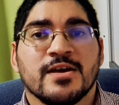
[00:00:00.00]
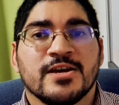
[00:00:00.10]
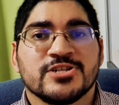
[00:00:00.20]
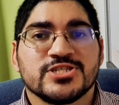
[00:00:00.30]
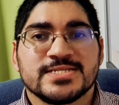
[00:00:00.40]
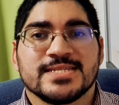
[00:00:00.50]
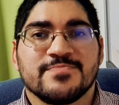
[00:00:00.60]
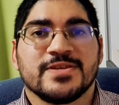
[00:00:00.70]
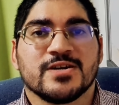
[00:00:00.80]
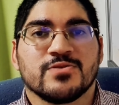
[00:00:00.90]
just let me
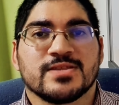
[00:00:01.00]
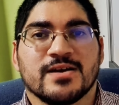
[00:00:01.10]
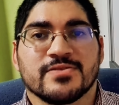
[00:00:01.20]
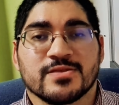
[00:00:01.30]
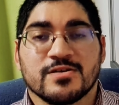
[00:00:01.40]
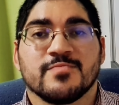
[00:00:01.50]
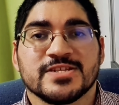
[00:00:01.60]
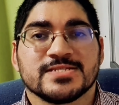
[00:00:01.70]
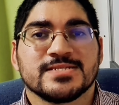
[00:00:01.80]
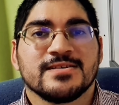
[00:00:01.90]
know down in the
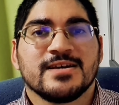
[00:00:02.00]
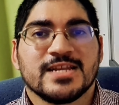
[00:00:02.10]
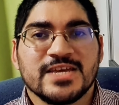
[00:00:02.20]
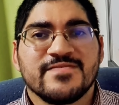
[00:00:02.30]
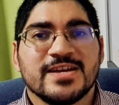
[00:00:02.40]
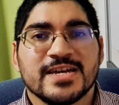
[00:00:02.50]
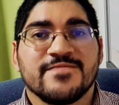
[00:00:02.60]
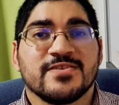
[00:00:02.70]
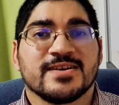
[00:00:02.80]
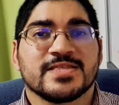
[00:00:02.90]
comments. Leave a like if you
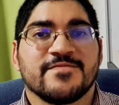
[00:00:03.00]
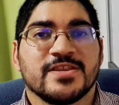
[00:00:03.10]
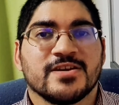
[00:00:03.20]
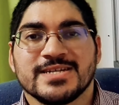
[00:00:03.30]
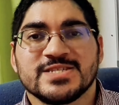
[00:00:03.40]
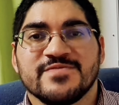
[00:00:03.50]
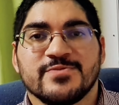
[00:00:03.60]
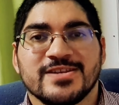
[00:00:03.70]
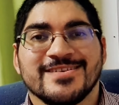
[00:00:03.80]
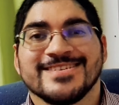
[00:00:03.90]
liked the video. Thanks
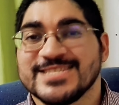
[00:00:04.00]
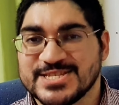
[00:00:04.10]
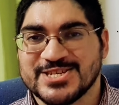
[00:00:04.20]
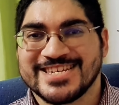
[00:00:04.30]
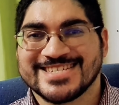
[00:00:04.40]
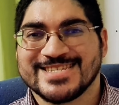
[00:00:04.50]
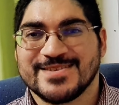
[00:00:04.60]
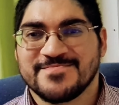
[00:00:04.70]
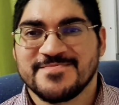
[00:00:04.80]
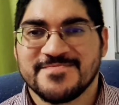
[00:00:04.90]
everyone, see you next time.